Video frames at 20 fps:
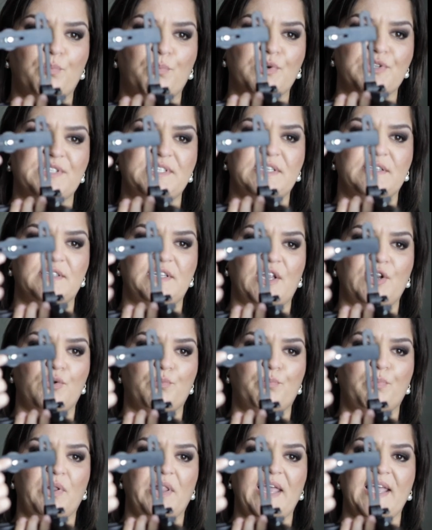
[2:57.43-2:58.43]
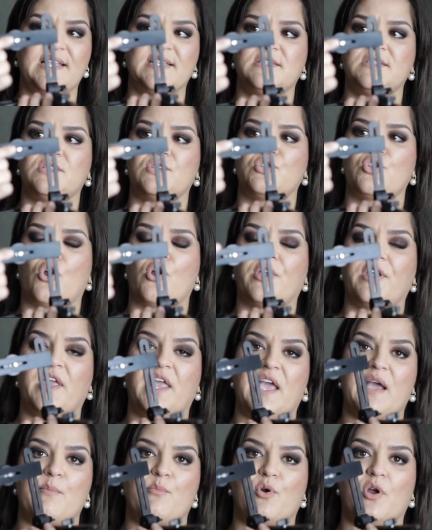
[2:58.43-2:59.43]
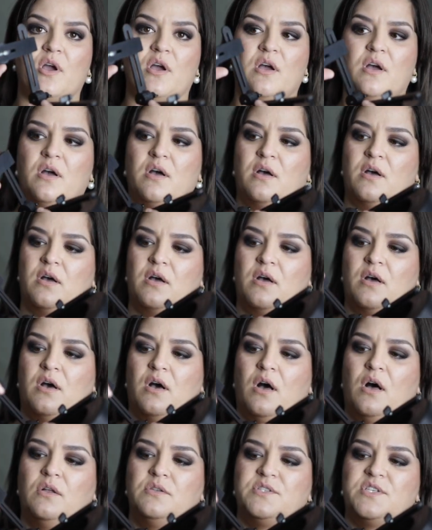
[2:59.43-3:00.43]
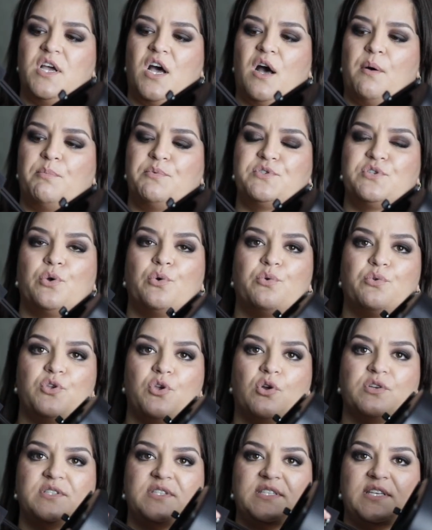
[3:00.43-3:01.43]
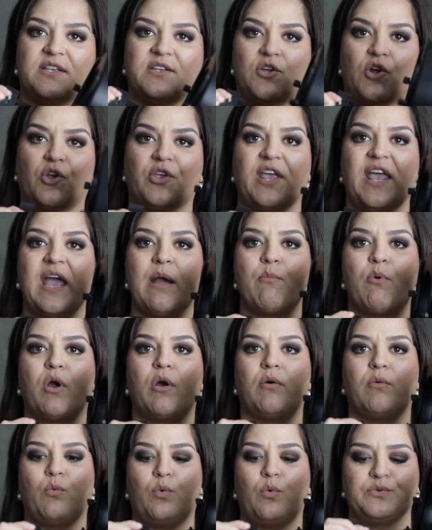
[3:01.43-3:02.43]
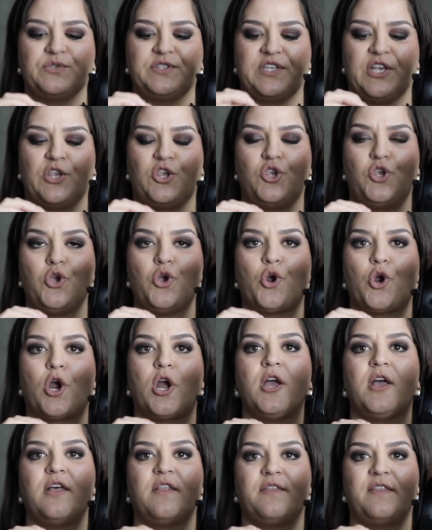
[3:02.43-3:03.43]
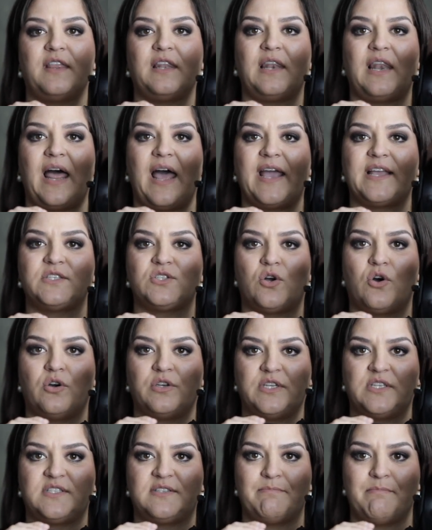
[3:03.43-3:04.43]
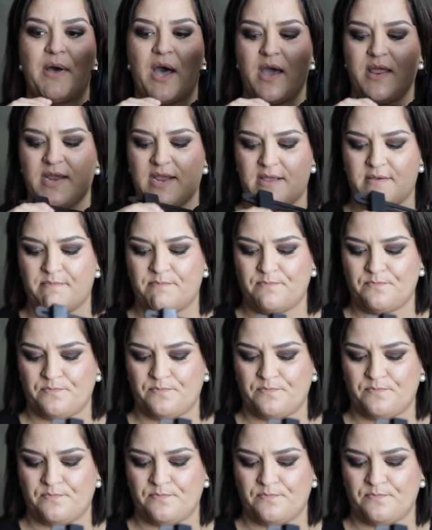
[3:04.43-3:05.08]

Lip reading: place your camera on top, so your camera secure the light on its body.